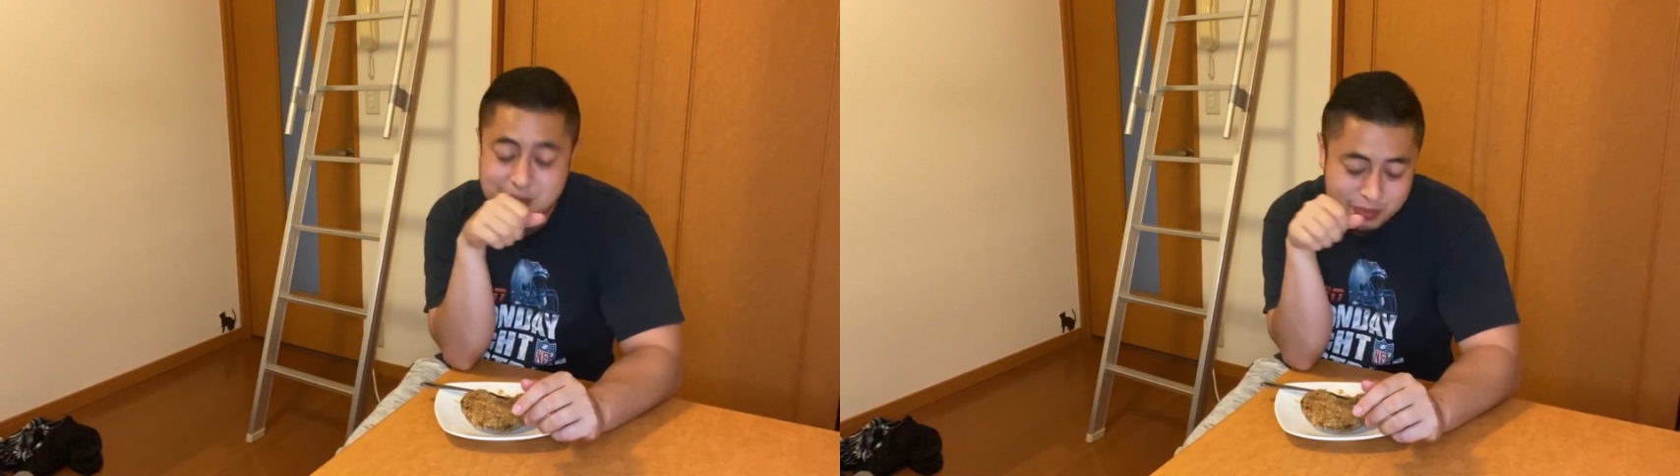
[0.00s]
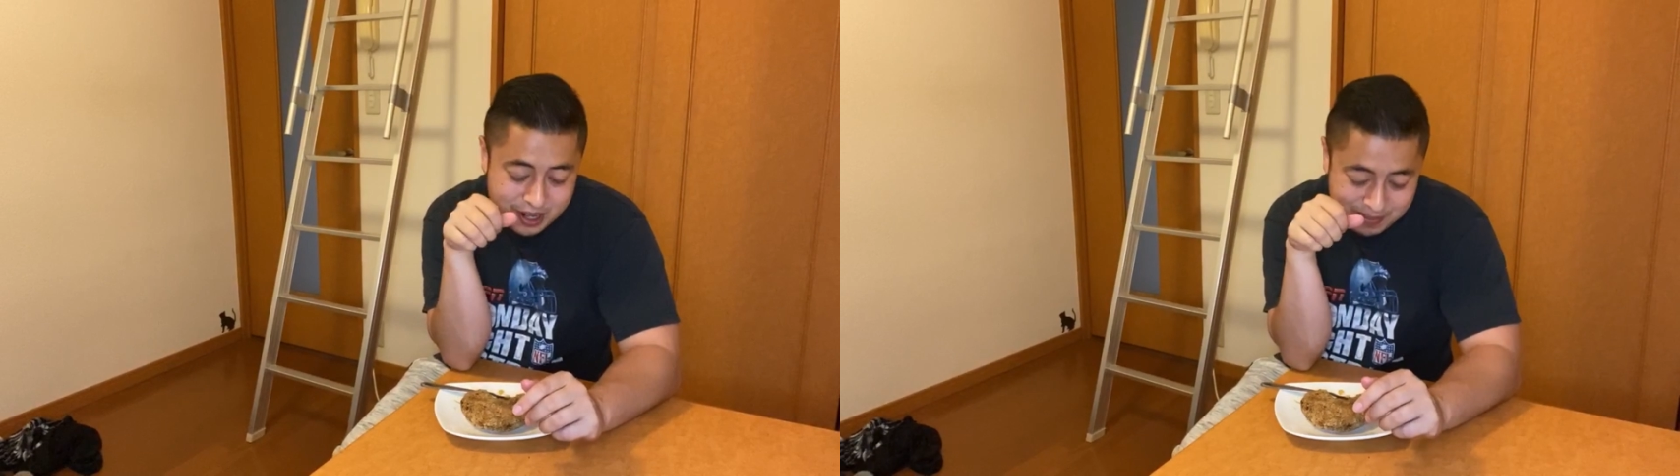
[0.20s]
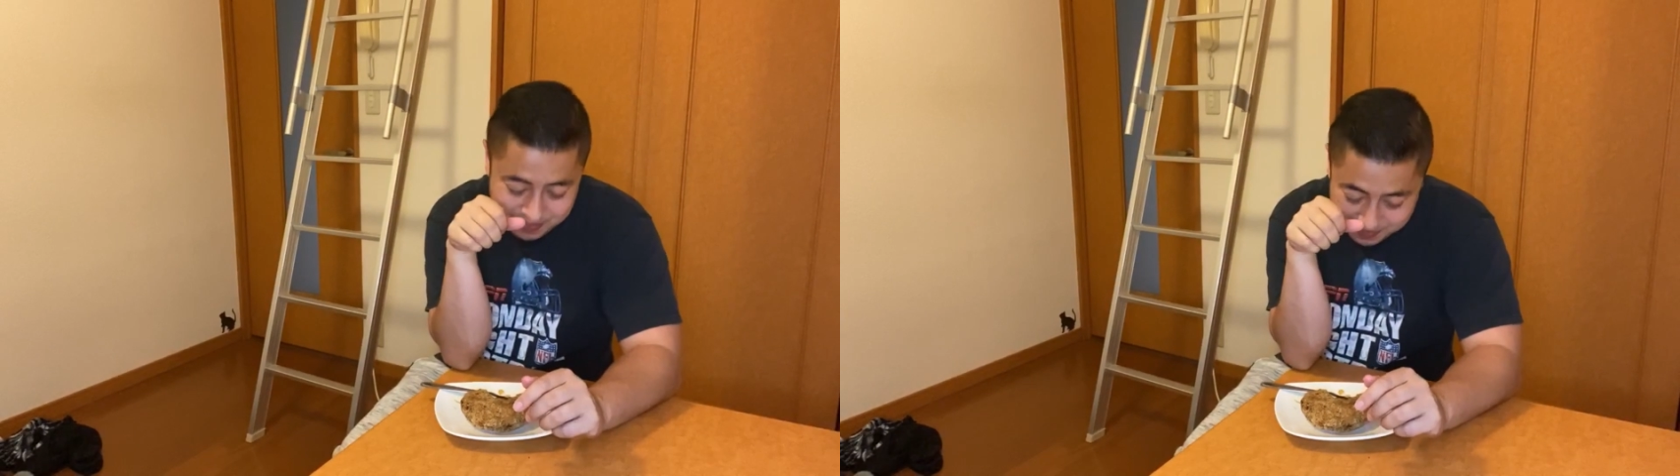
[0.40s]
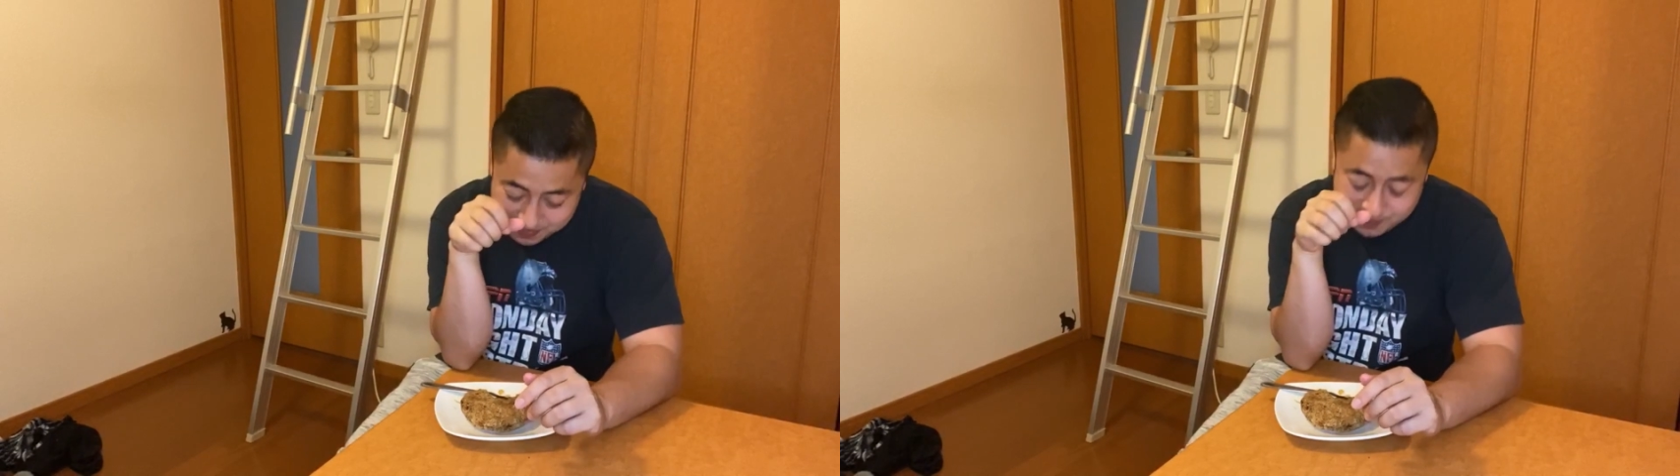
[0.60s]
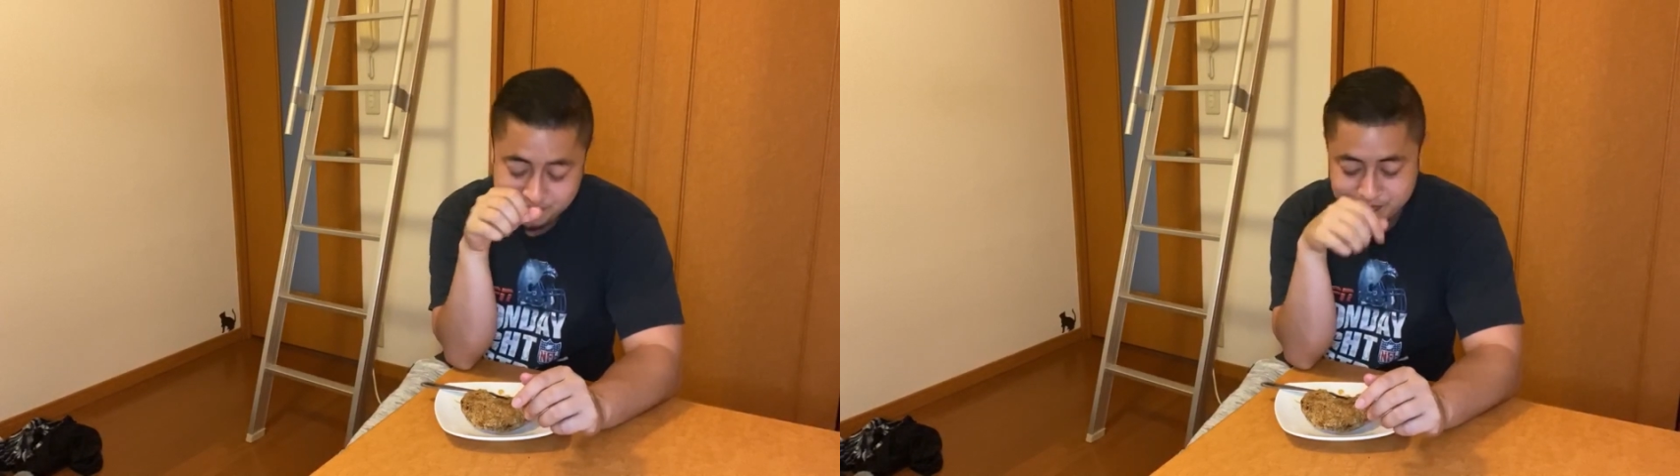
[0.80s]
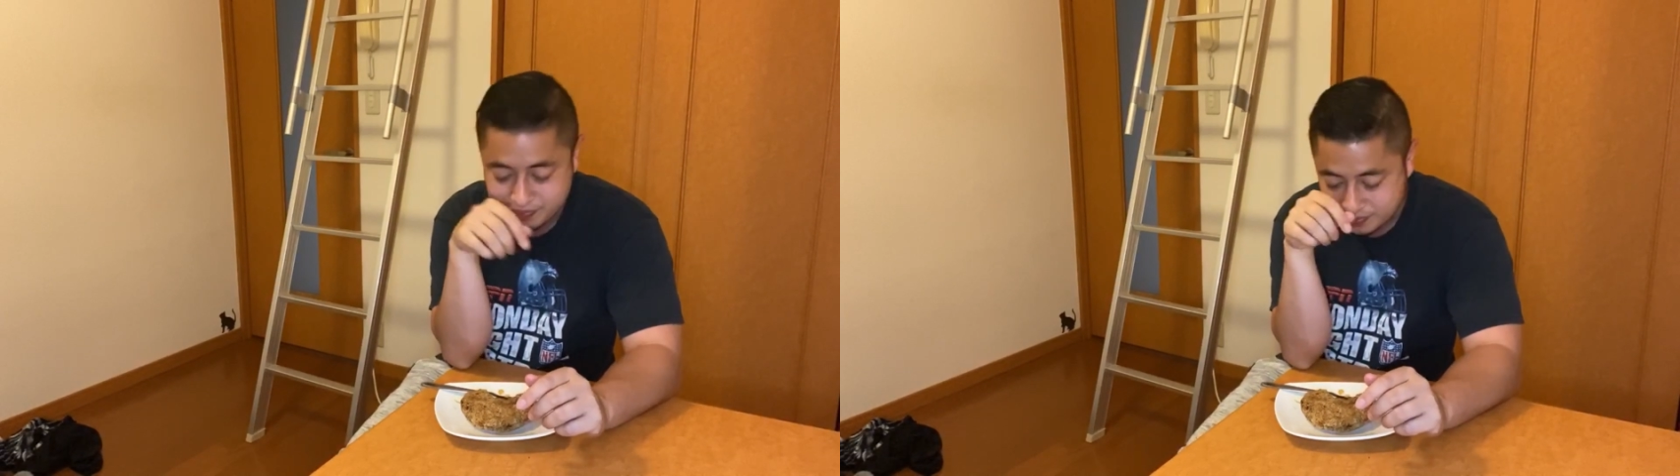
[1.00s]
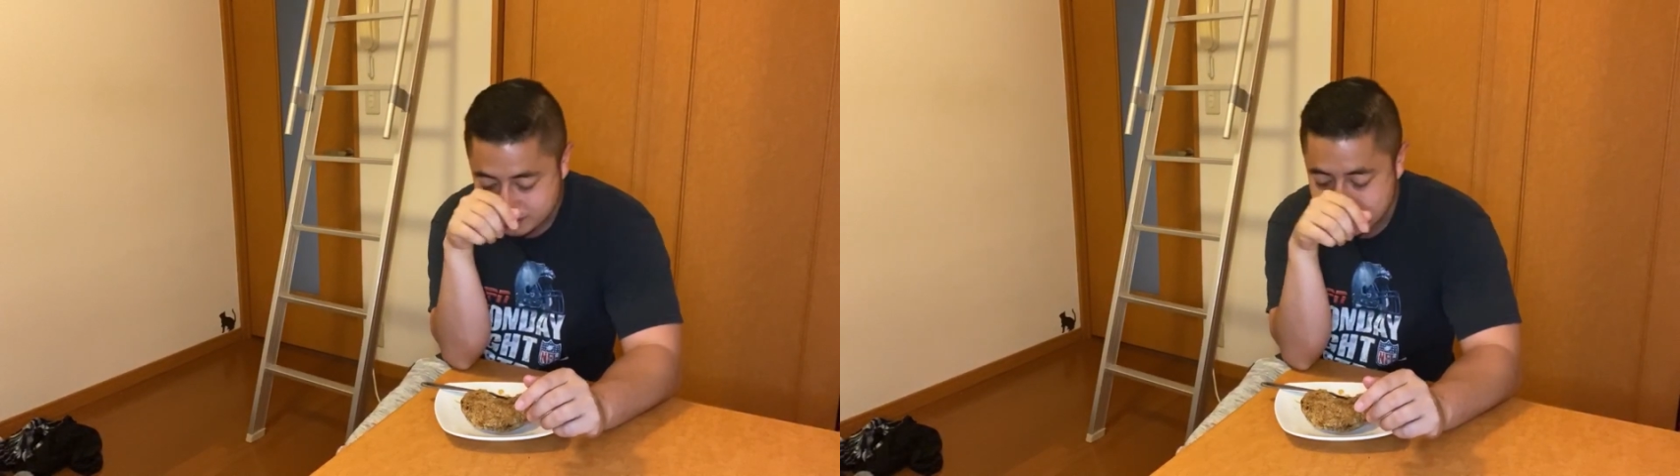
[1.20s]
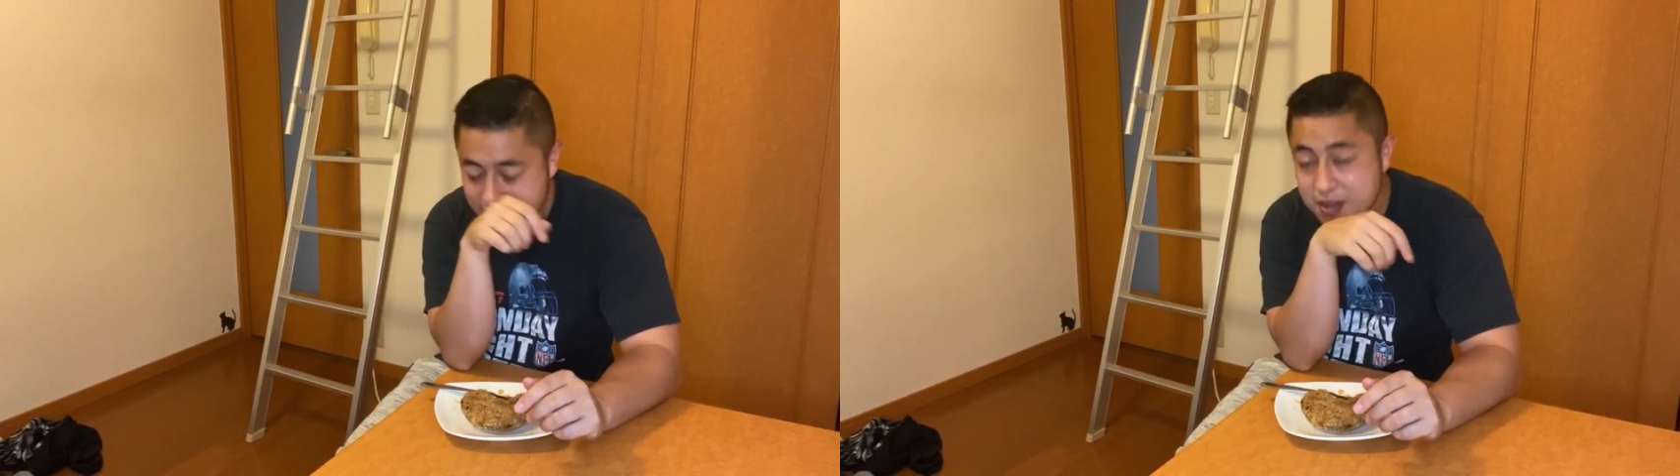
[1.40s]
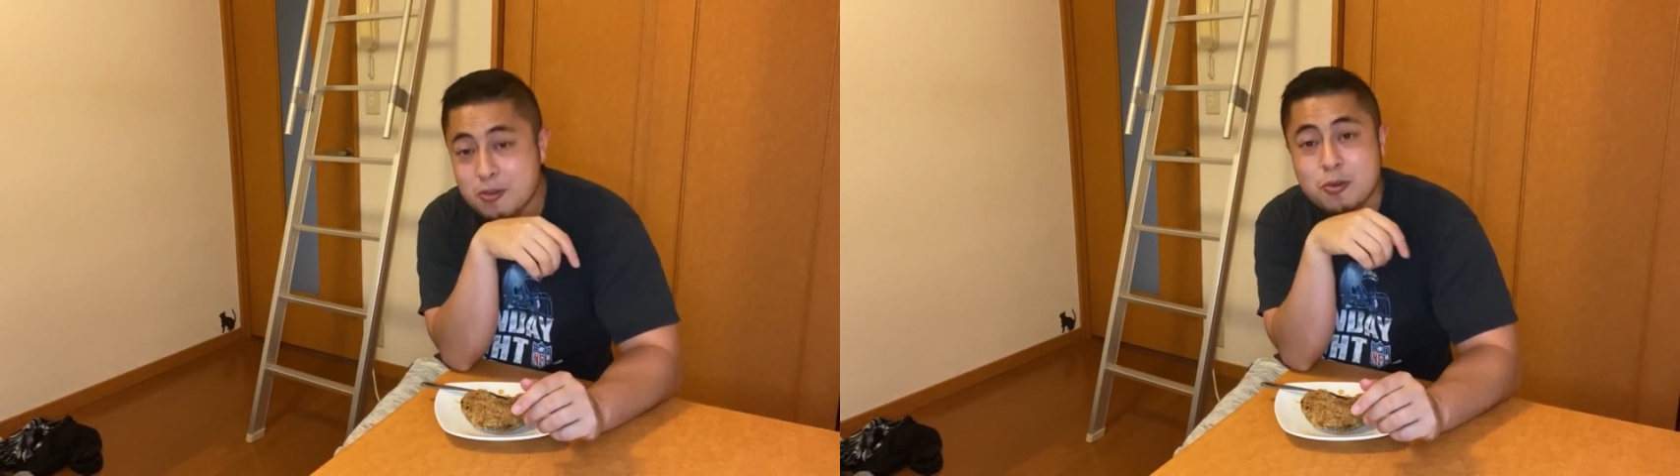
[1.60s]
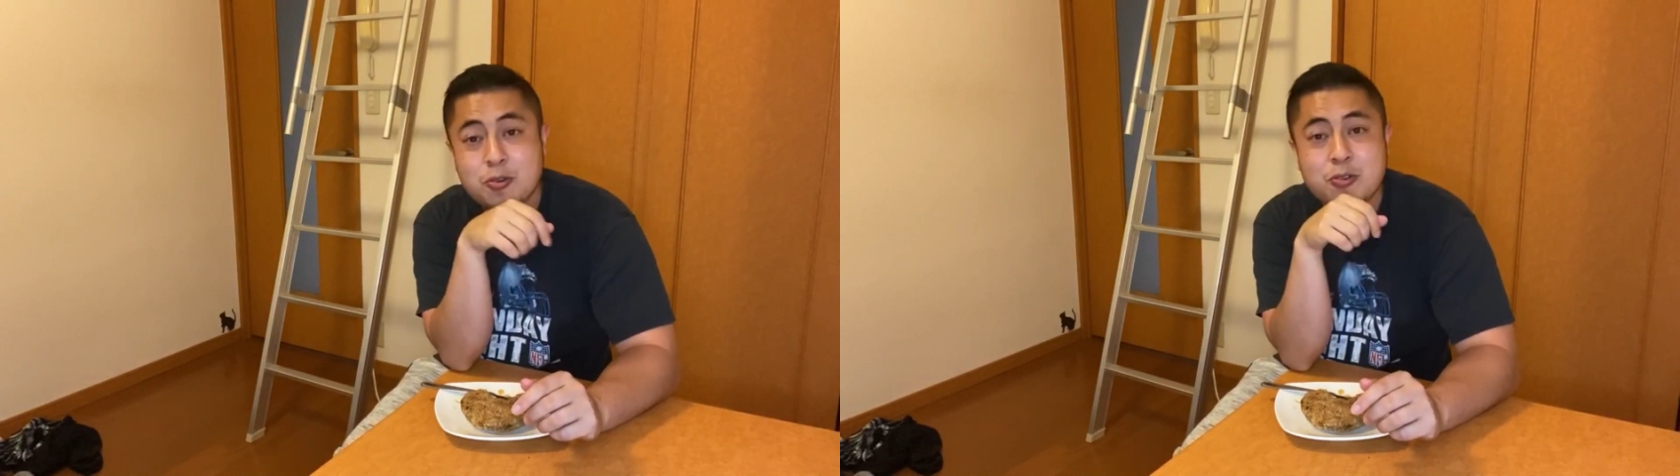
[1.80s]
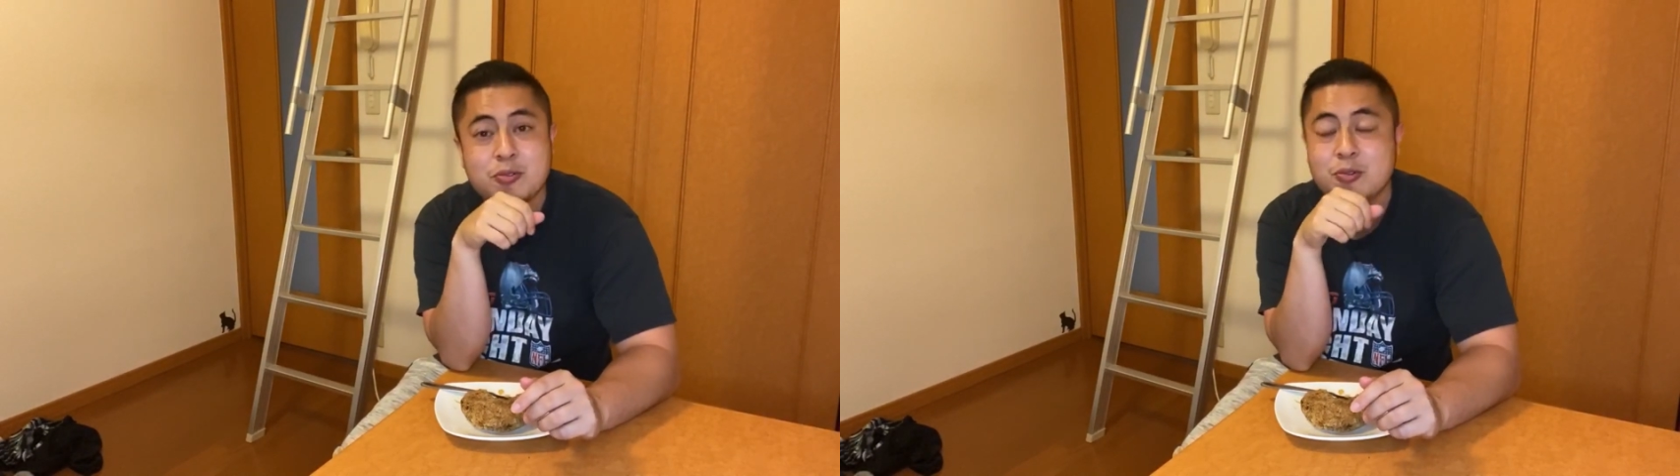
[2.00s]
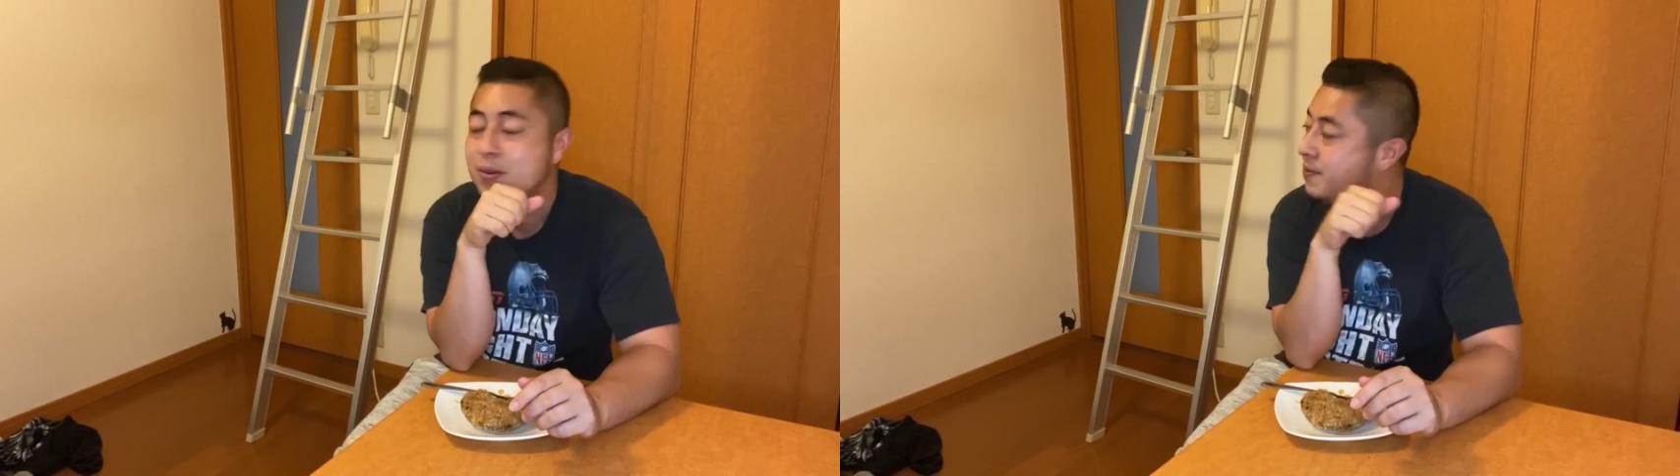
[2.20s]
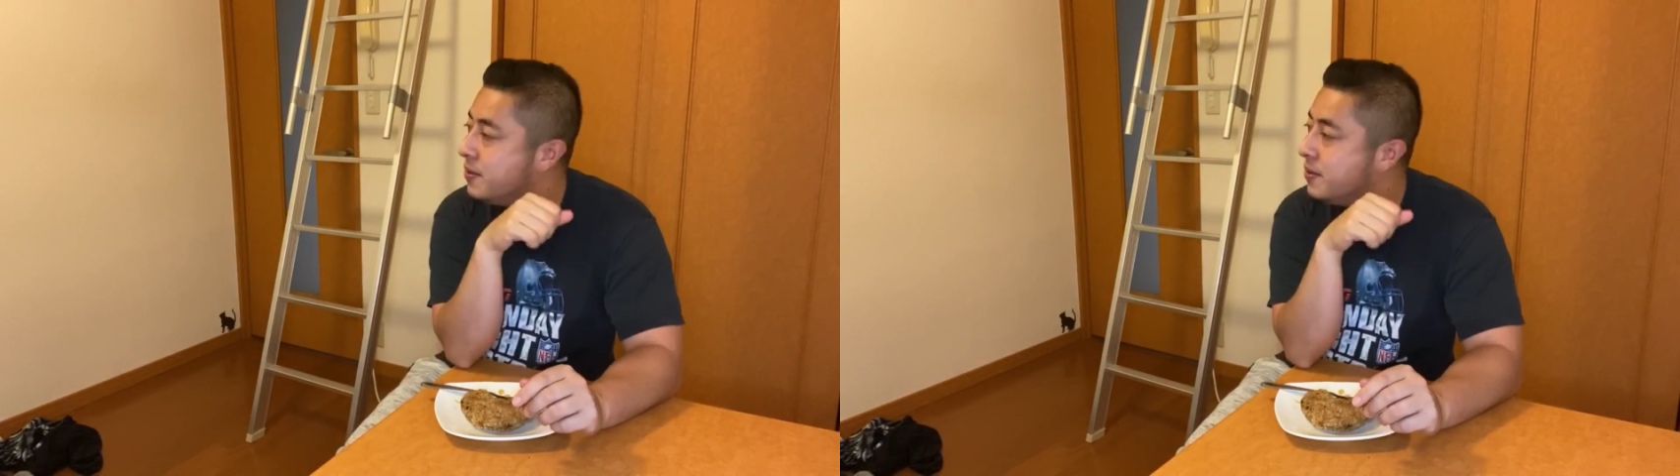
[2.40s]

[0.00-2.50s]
but ooh,